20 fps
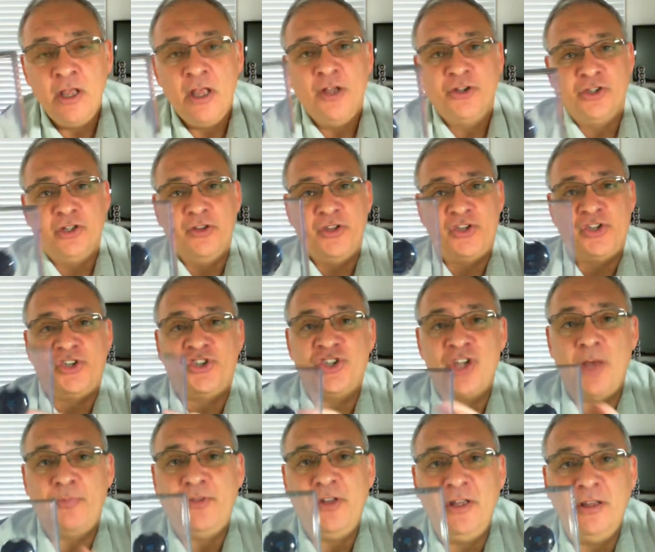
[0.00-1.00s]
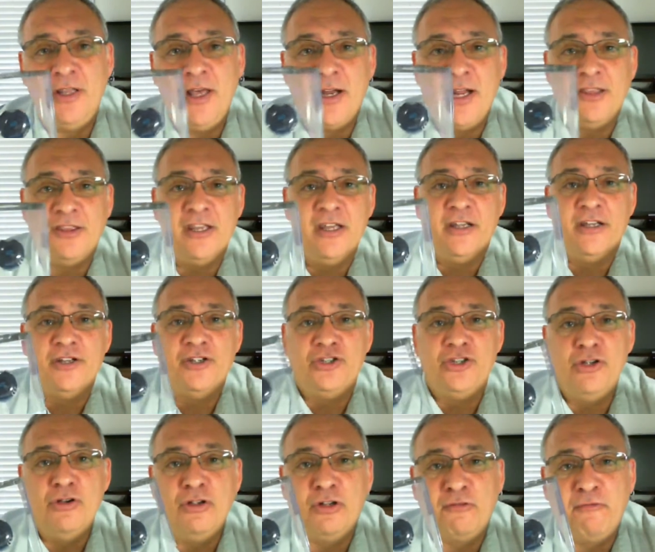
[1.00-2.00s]
So this is something that I think is
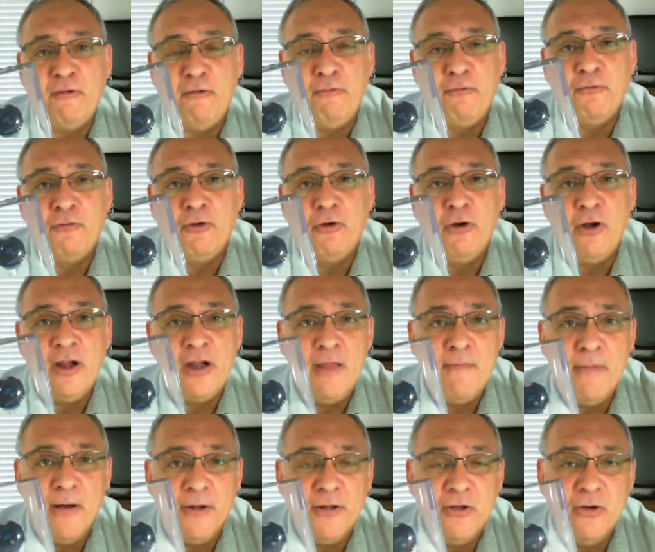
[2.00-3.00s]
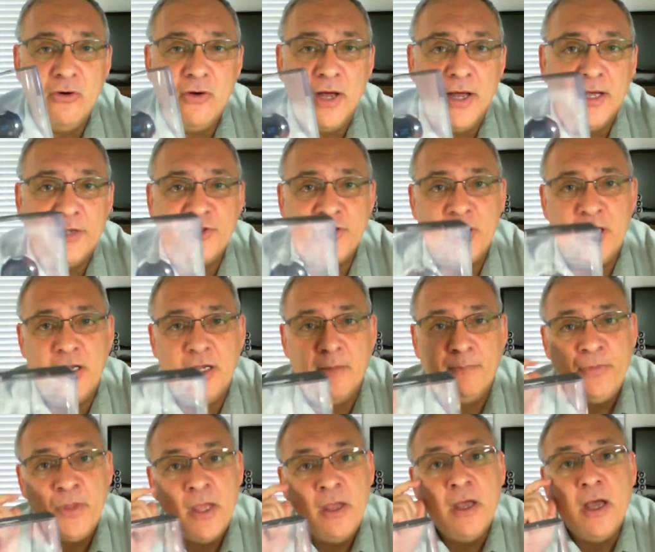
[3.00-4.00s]
useful for anybody who has a
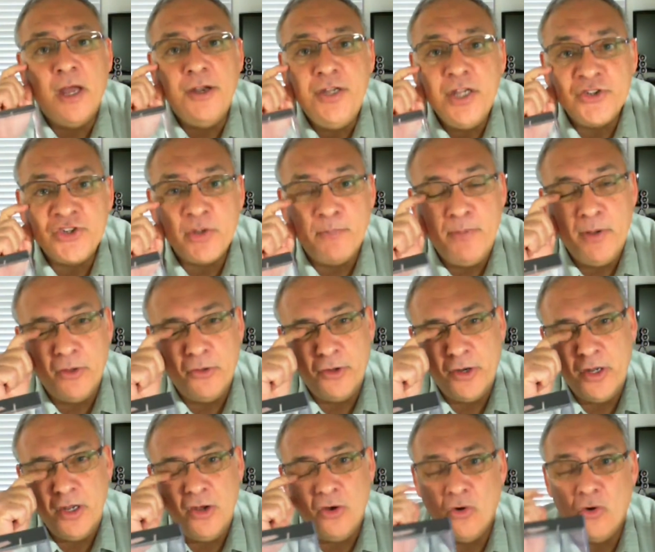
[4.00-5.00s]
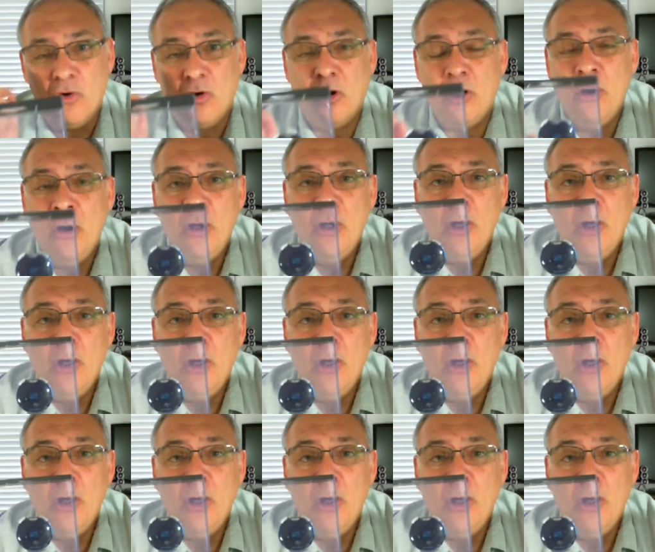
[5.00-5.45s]
disability or